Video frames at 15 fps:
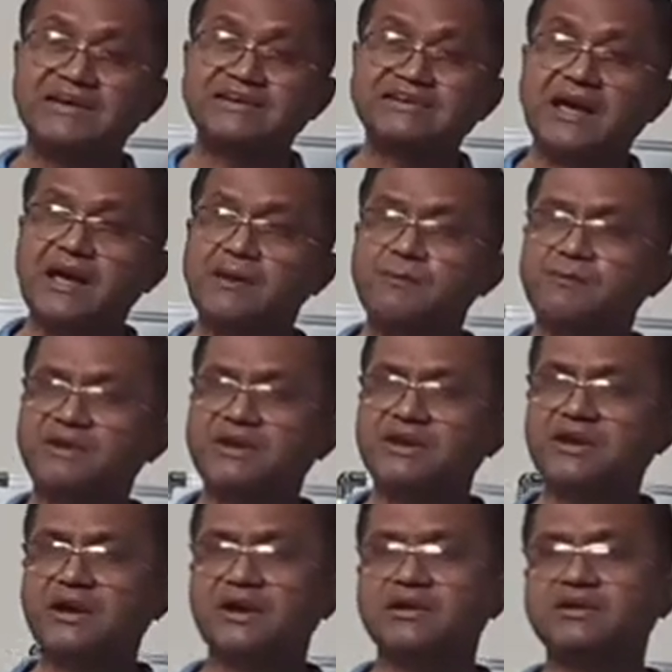time
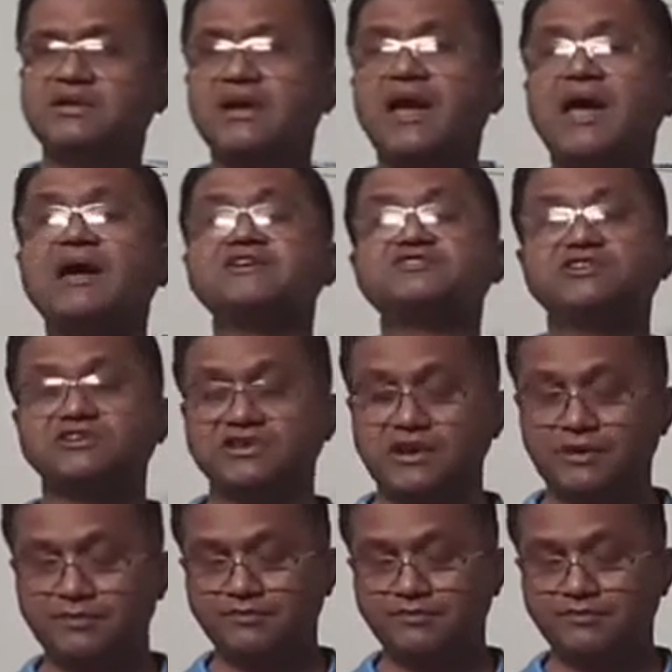period, etc.